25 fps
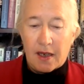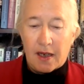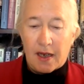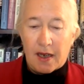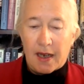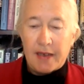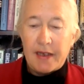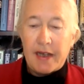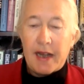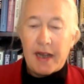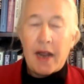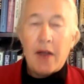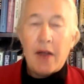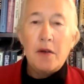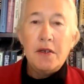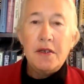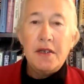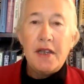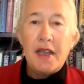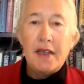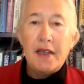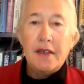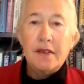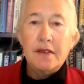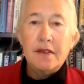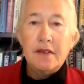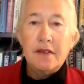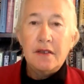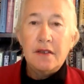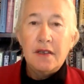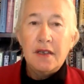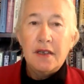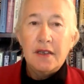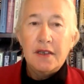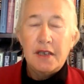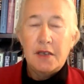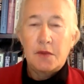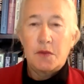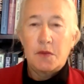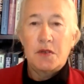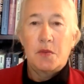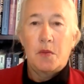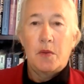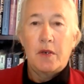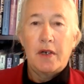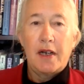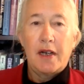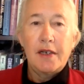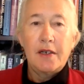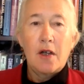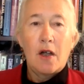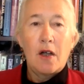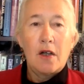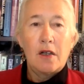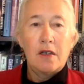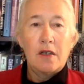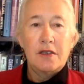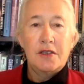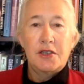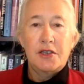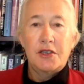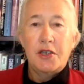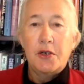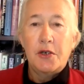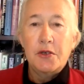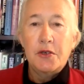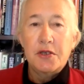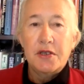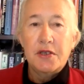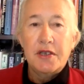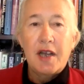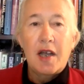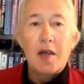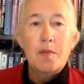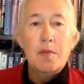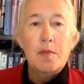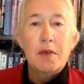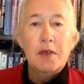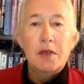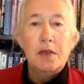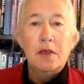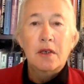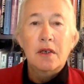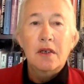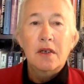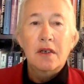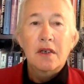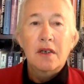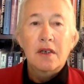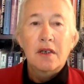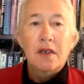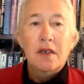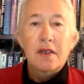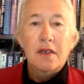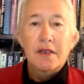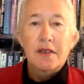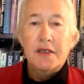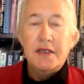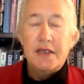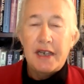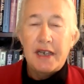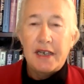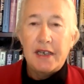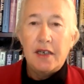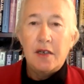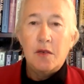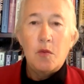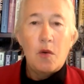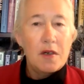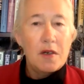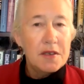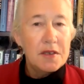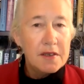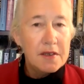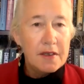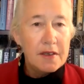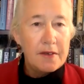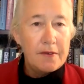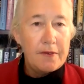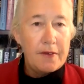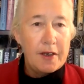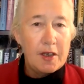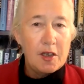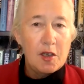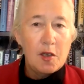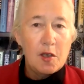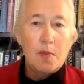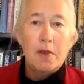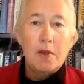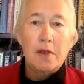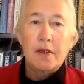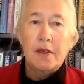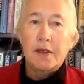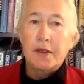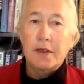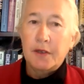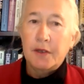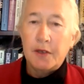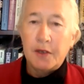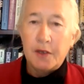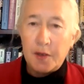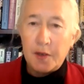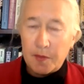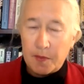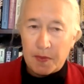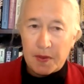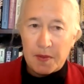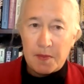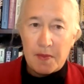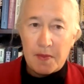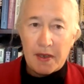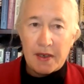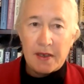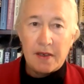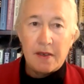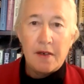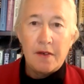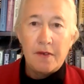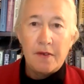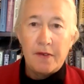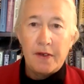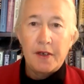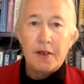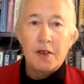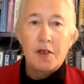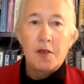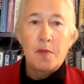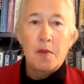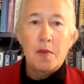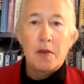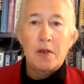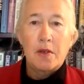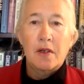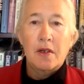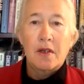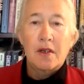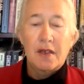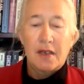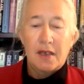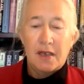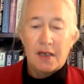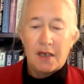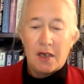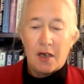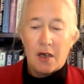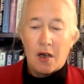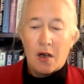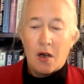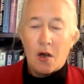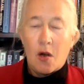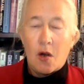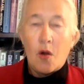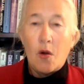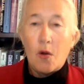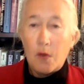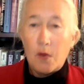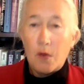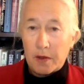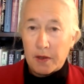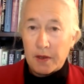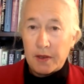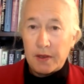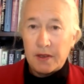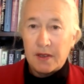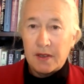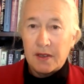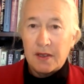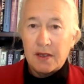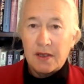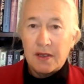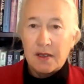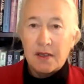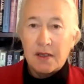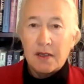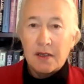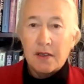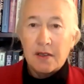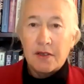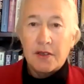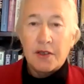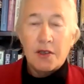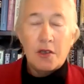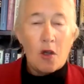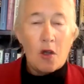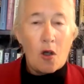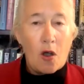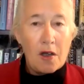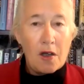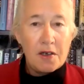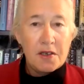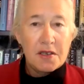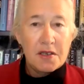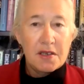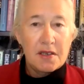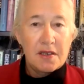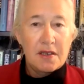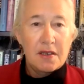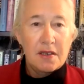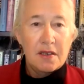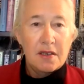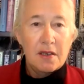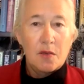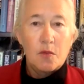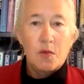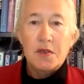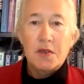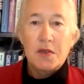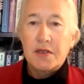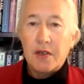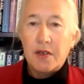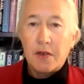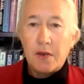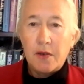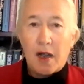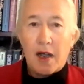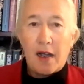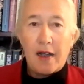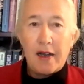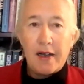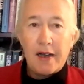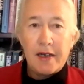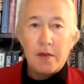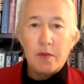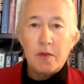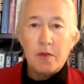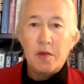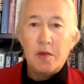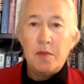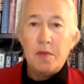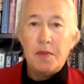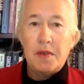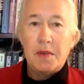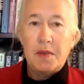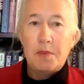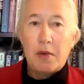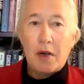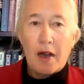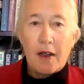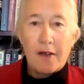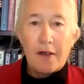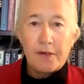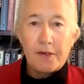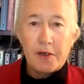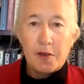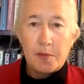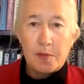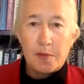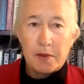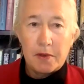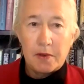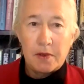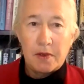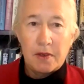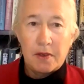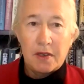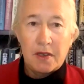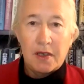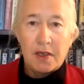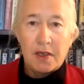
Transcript: And now and then there was what I call a showstopper. The data wasn't available and couldn't be made available. Or the cost was so high it wouldn't be profitable,